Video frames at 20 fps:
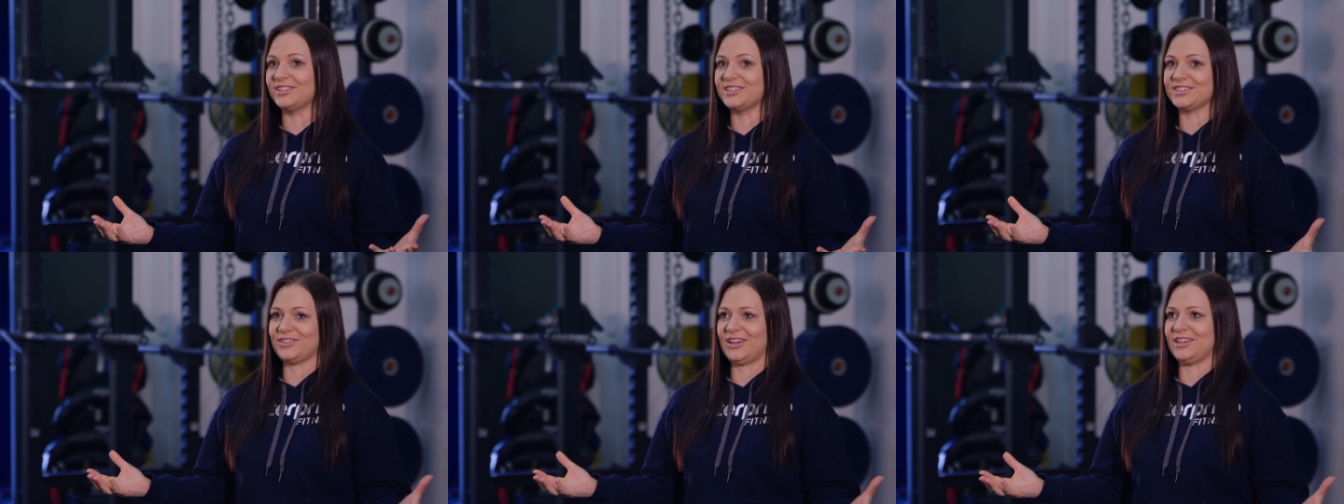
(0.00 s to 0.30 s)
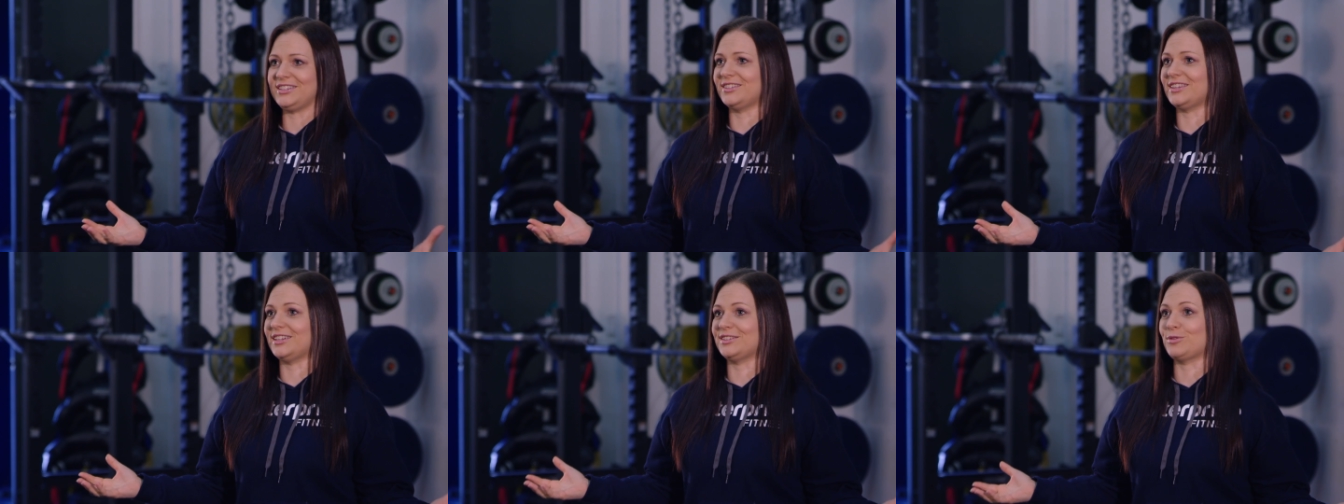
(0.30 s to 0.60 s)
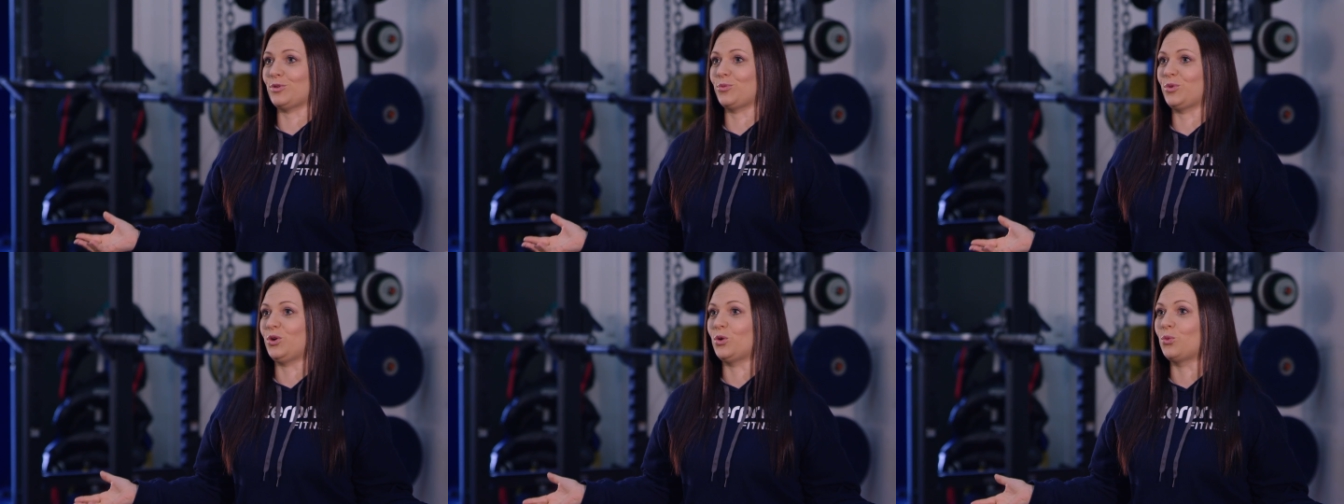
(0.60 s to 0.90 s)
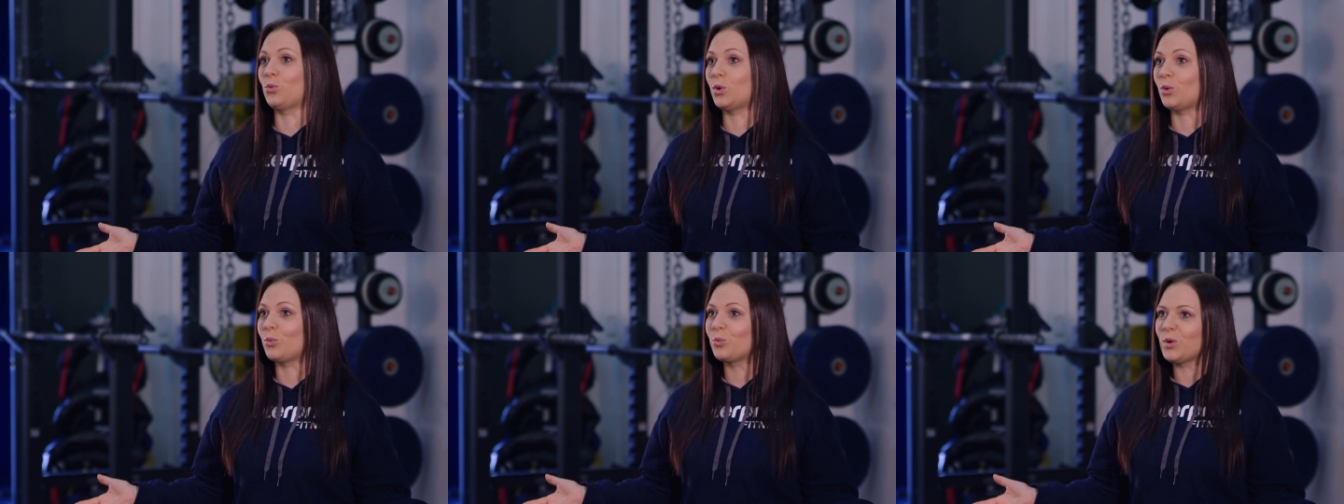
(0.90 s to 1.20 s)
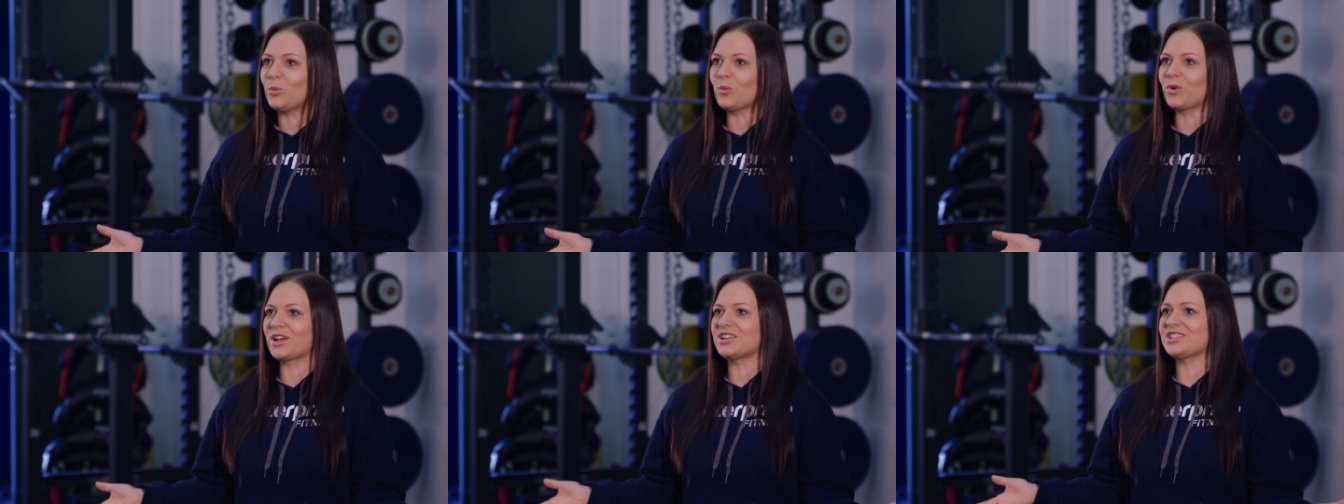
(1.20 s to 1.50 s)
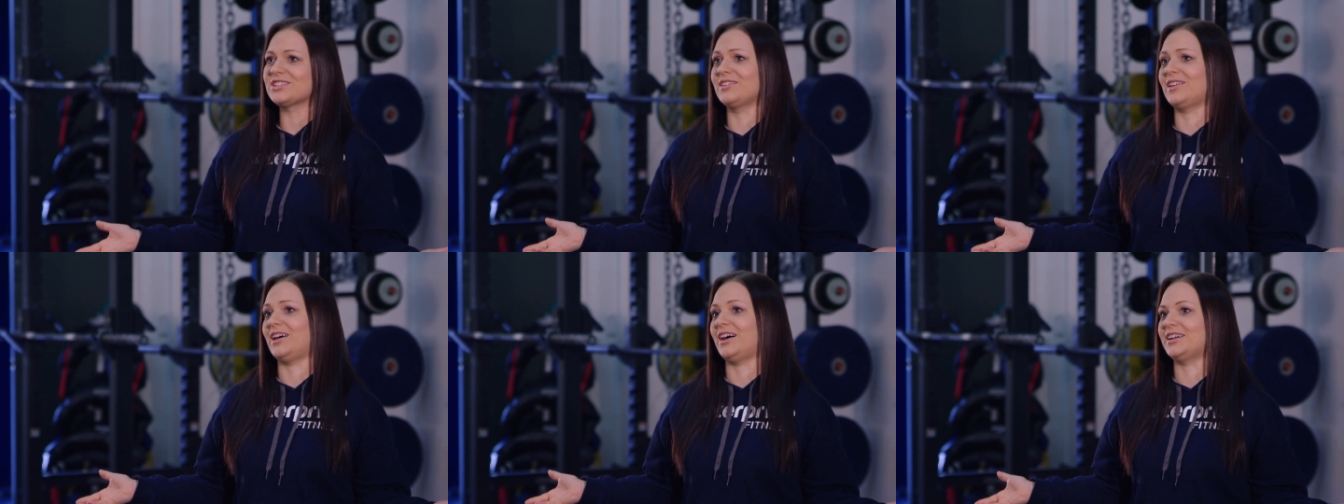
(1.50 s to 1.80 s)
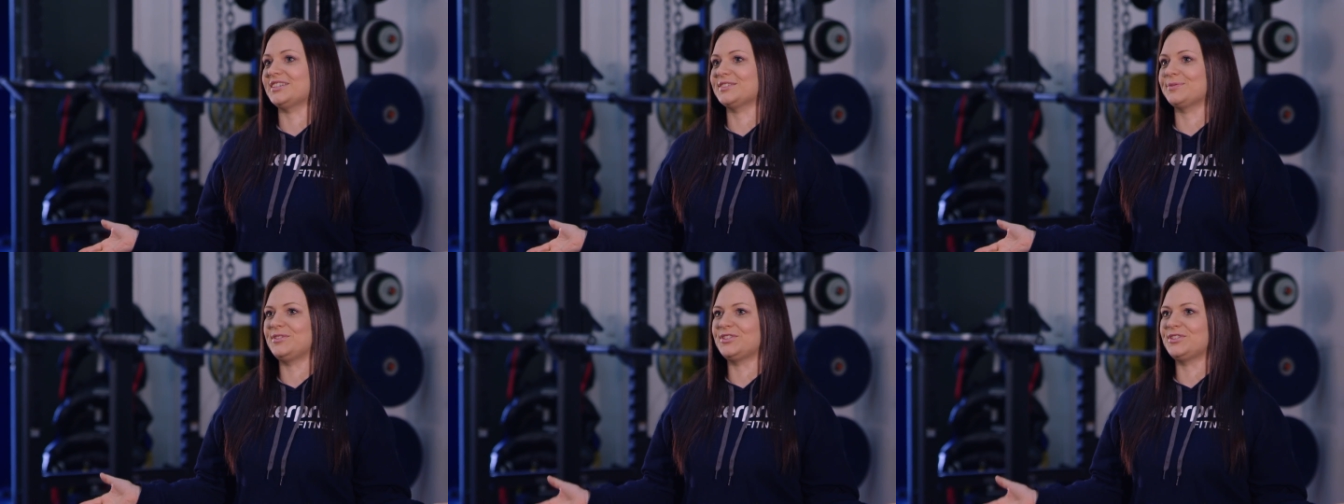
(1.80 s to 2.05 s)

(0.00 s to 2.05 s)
let's face it, that's what we all want. We want it to last.